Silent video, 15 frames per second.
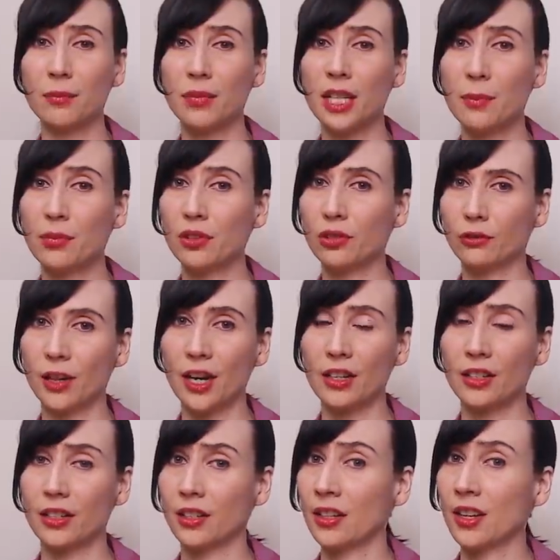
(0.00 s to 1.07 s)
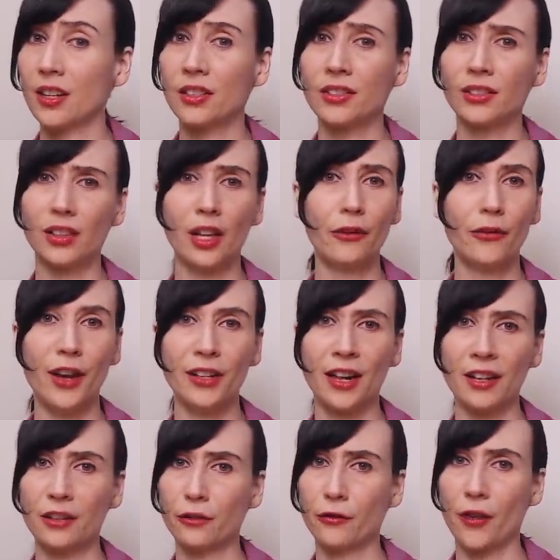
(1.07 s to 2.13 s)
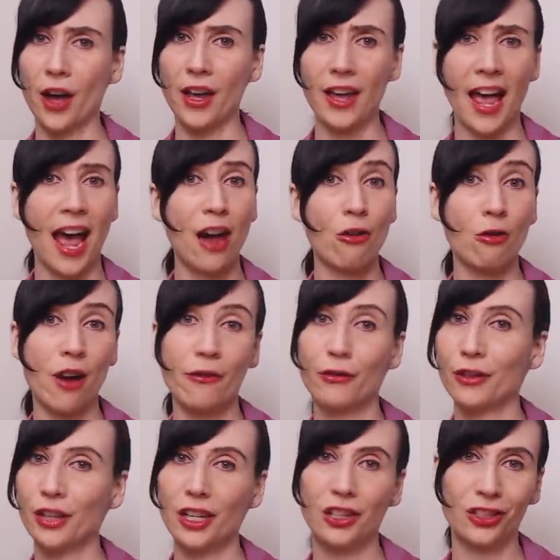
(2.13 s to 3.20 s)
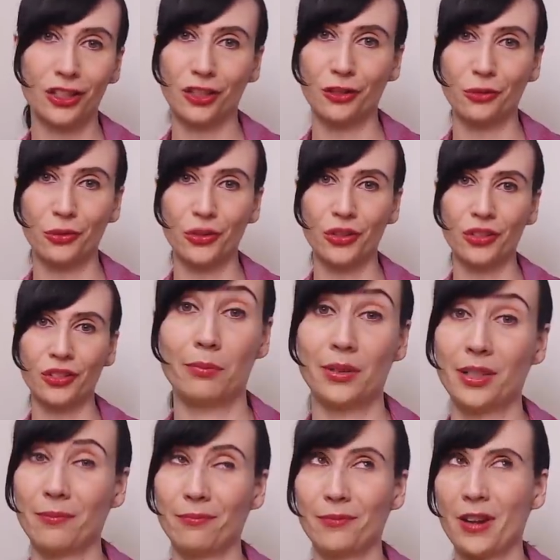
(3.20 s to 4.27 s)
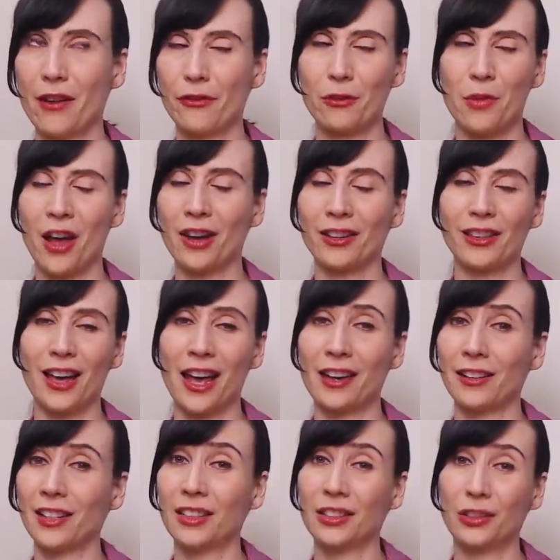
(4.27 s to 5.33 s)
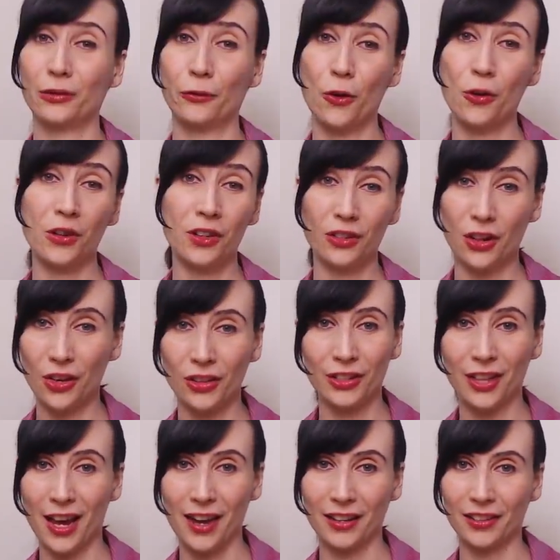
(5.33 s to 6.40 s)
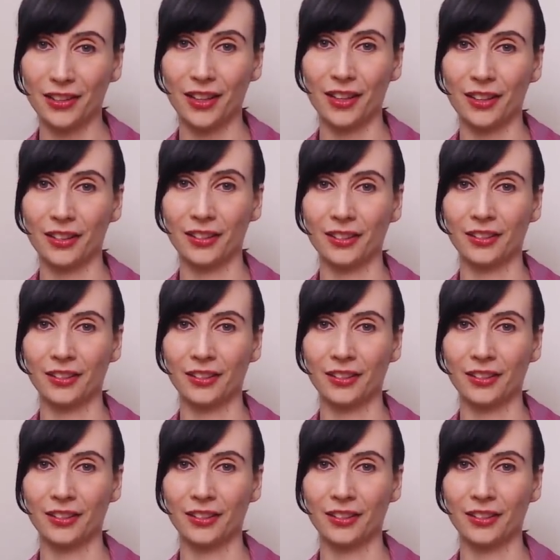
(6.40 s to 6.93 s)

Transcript: people's right to self-identify however they choose. But never mind that. Let's focus on the tax thing.